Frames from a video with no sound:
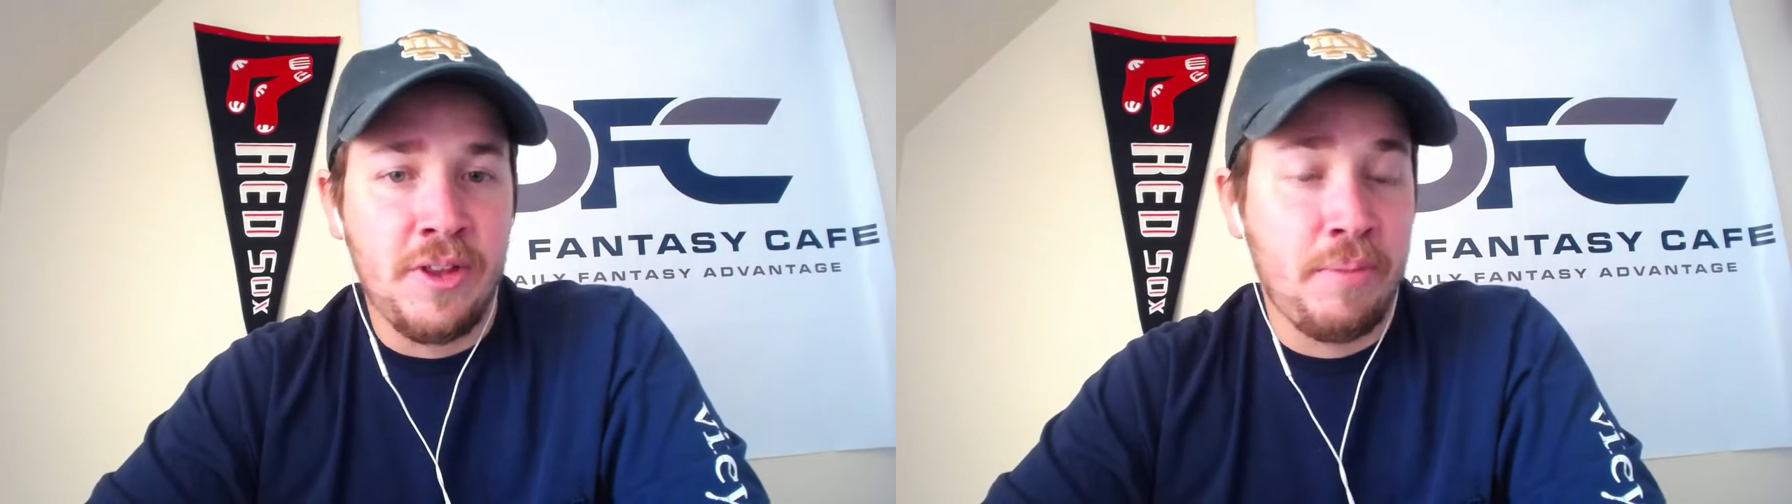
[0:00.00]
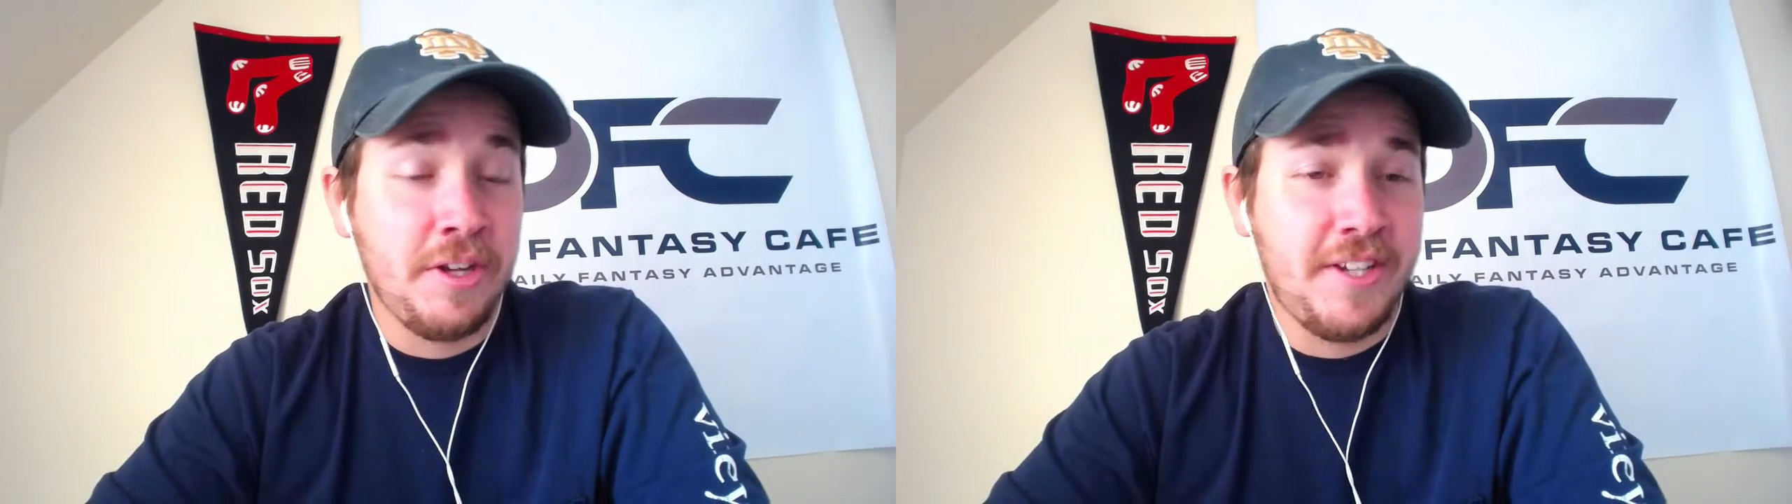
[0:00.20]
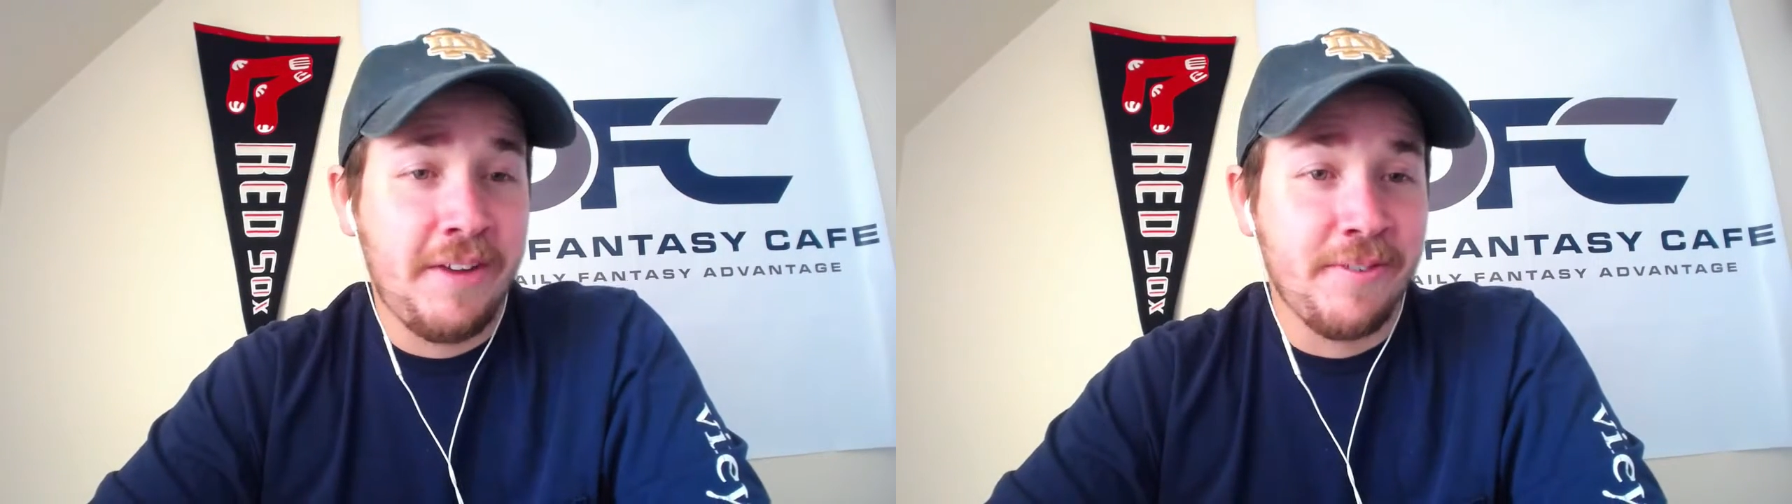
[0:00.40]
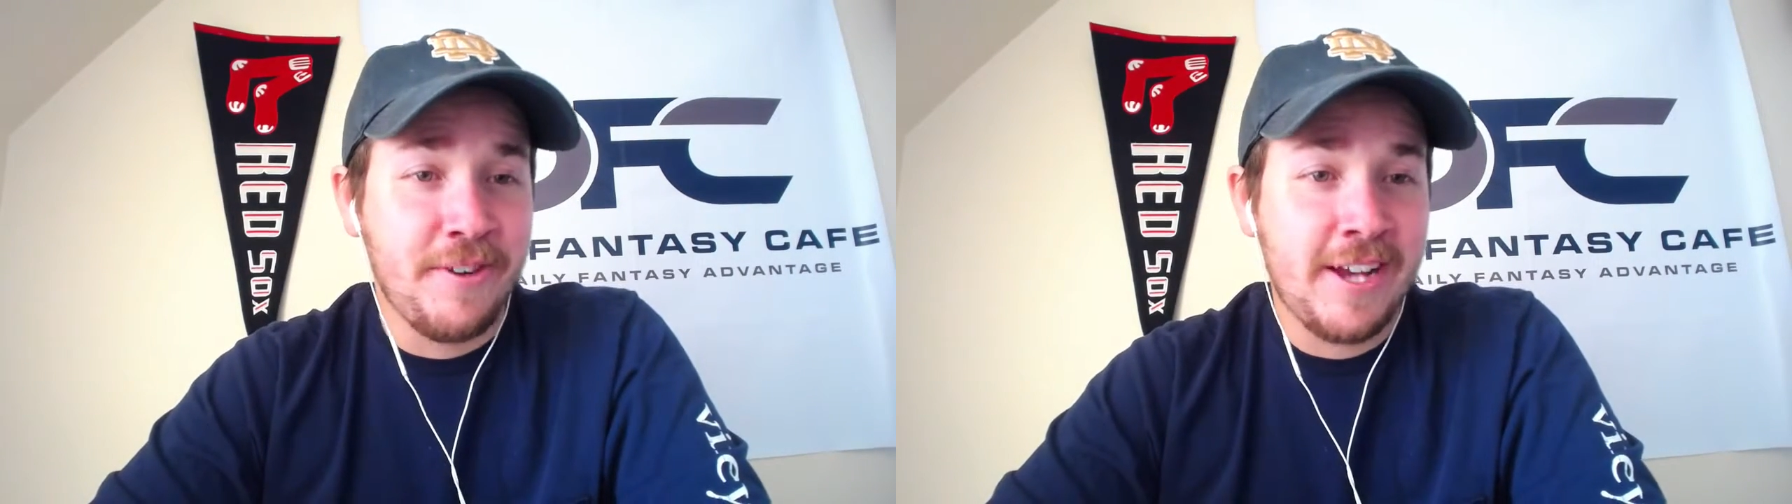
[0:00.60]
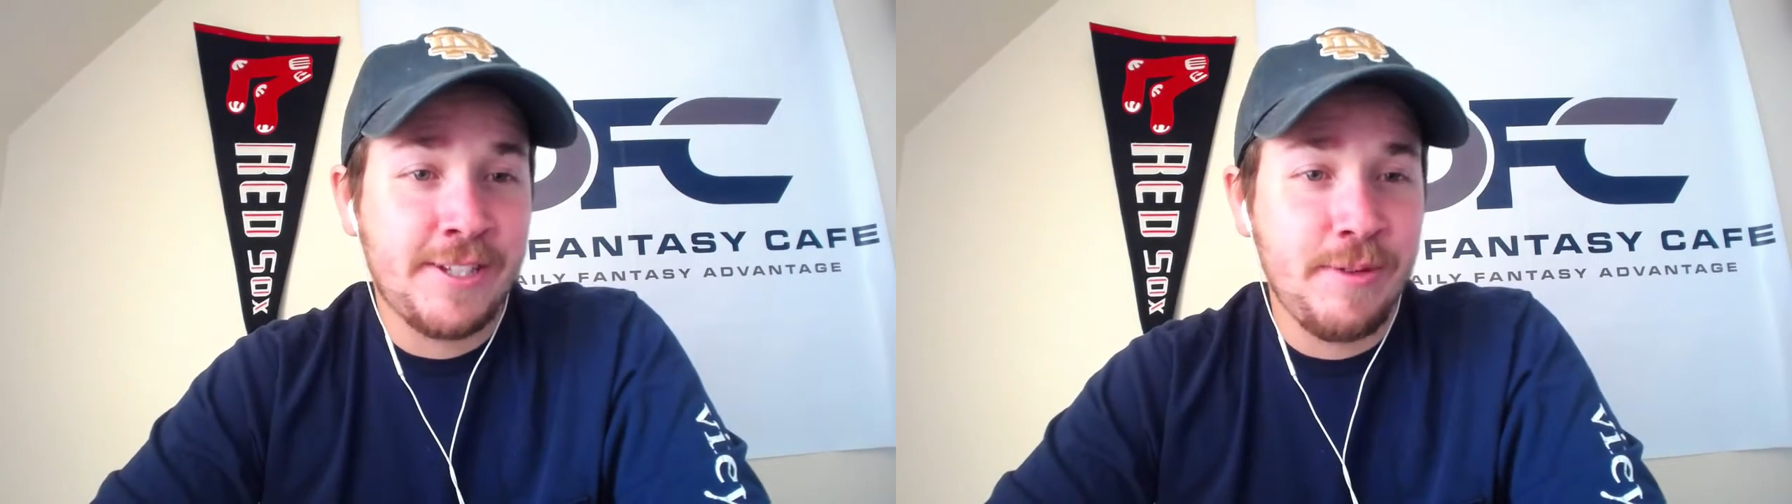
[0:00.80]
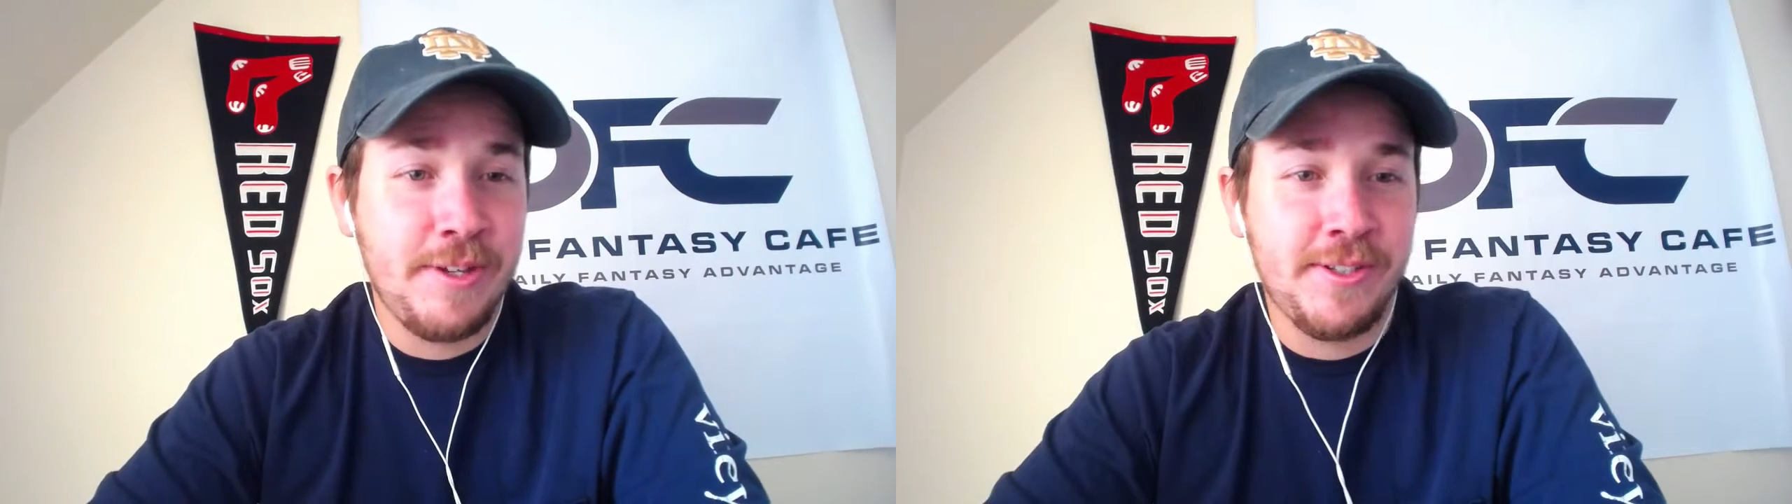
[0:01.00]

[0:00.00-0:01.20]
play Denver next week,